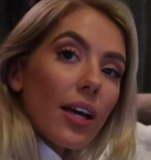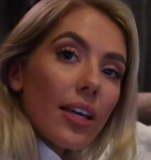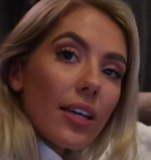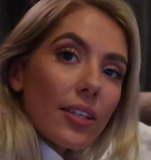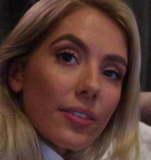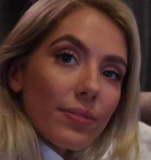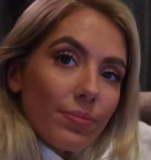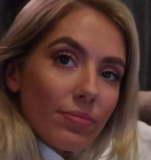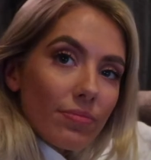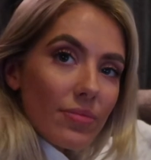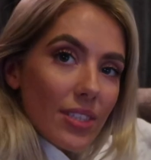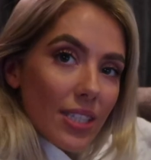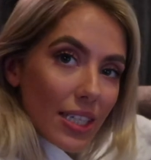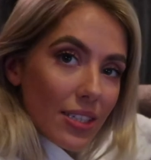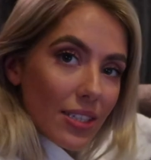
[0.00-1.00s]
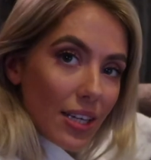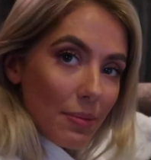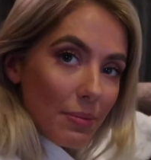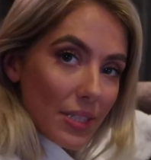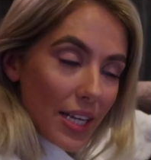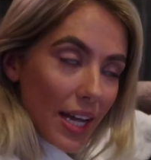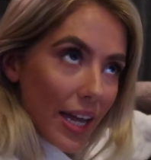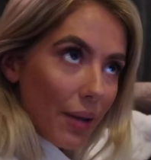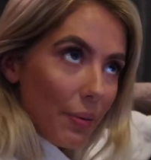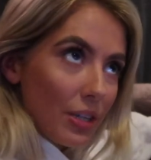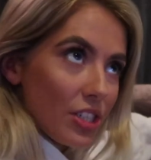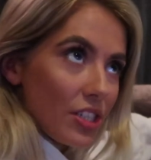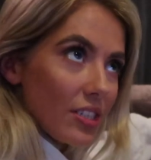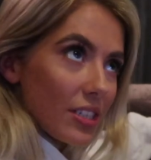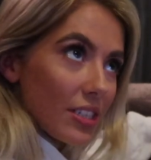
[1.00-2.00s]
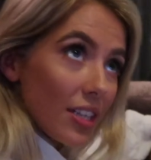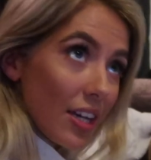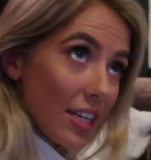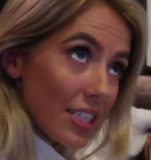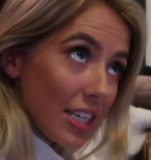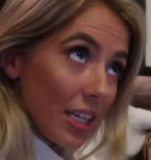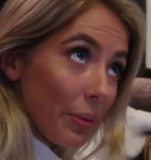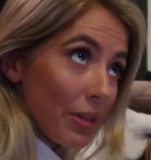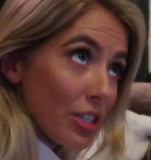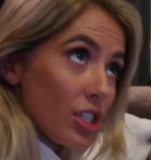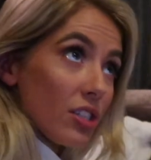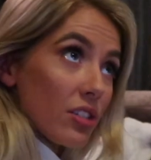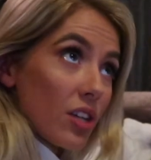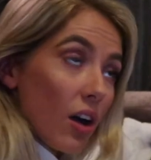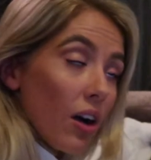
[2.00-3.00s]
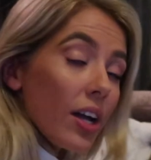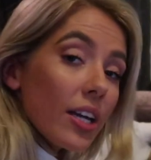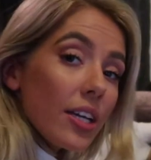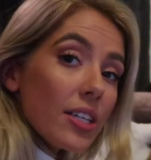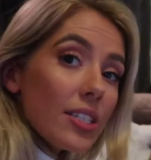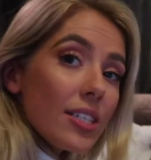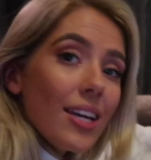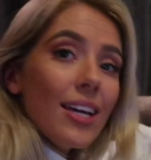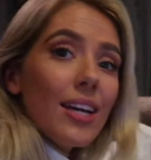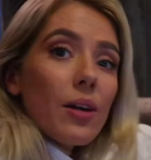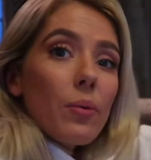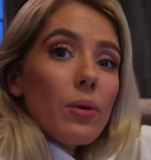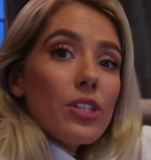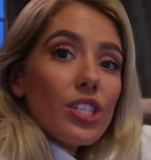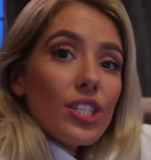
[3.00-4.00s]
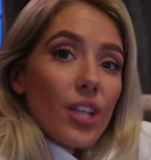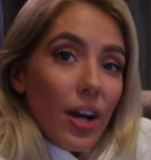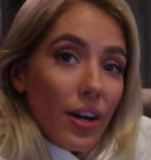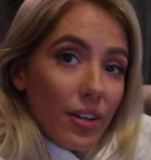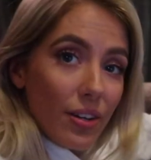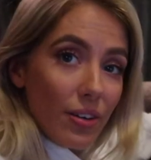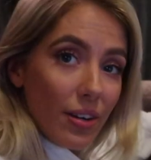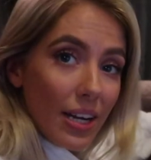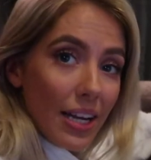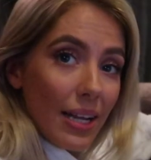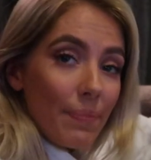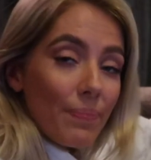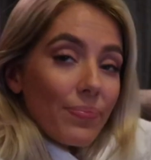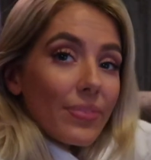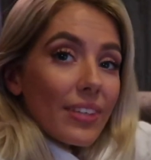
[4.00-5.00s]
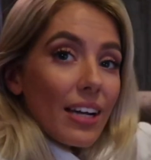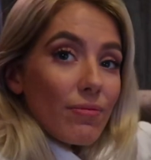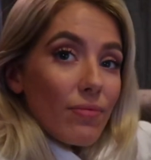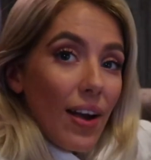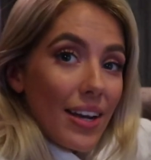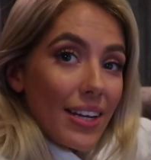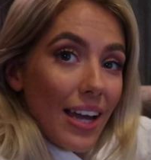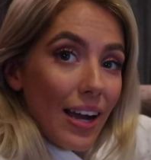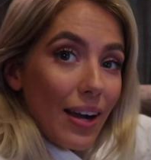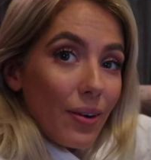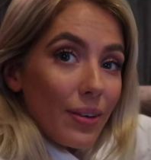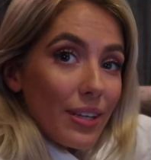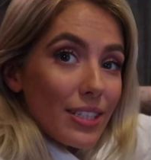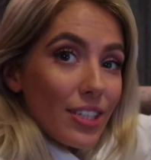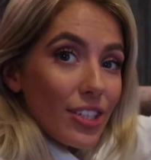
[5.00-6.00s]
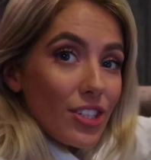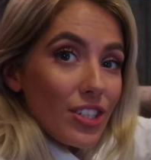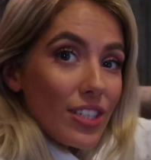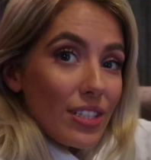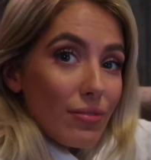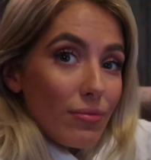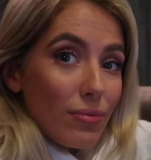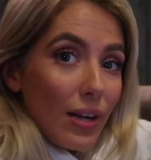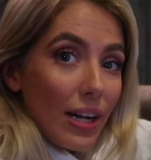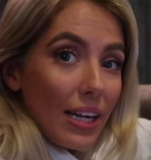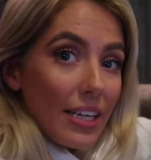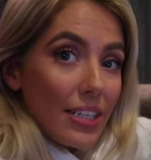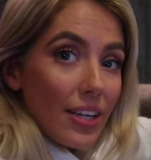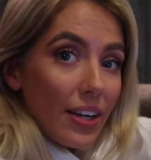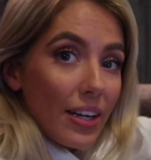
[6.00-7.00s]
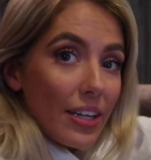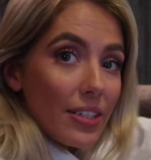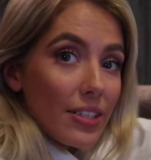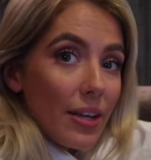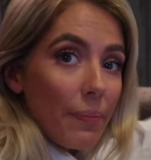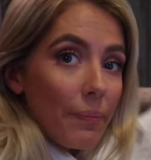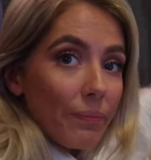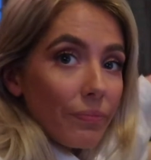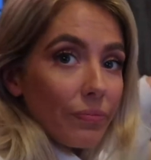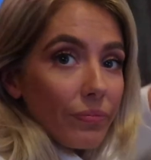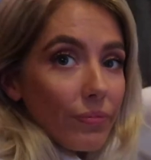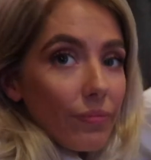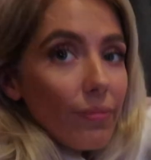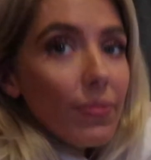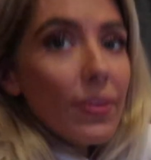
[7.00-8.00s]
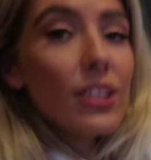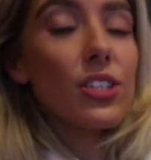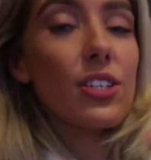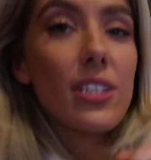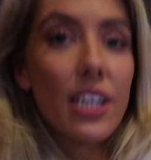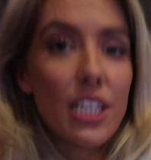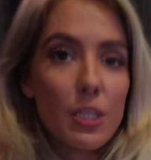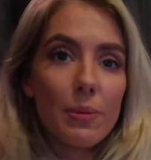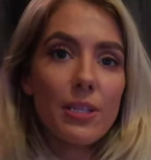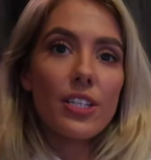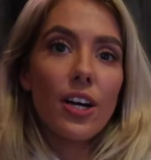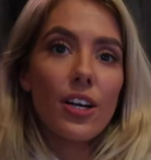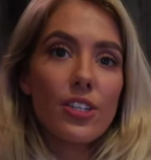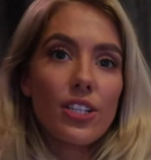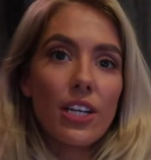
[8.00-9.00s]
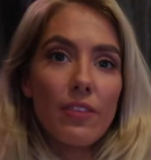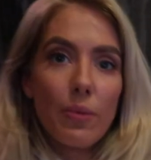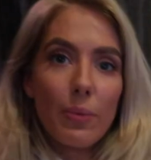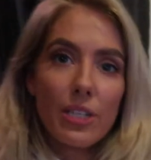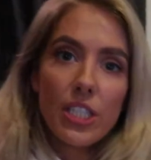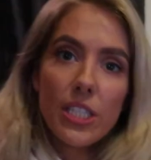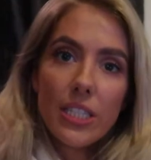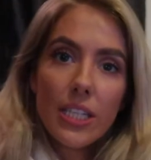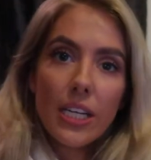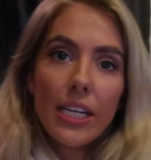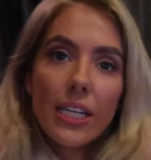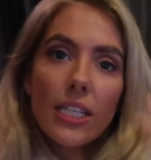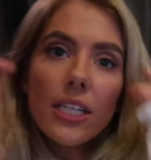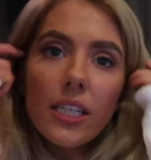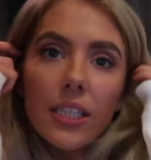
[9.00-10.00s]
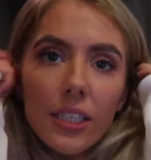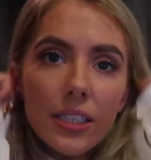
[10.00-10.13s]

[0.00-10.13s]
like 6 times a day, when she's excited, when she's tired, when she's hungry, and right now is because she's really tired. She doesn't like to be touched either when she's tired.